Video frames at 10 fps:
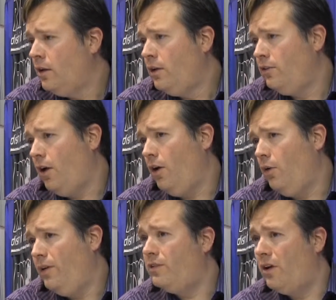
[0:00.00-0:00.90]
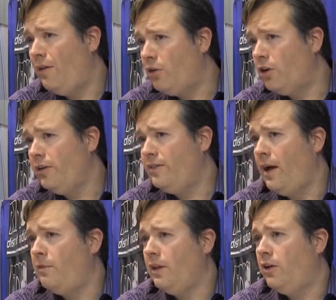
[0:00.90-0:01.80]
So is there ever a good time
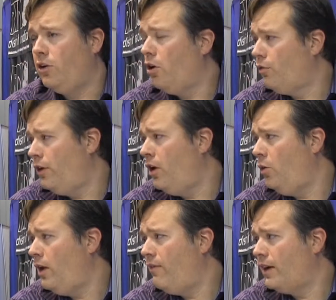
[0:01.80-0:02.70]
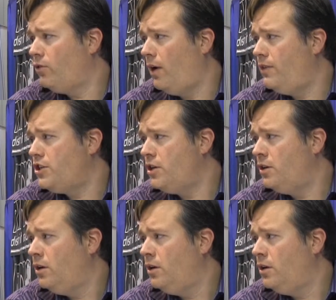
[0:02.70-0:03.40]
to let your girlfriend know you have X-ray vision?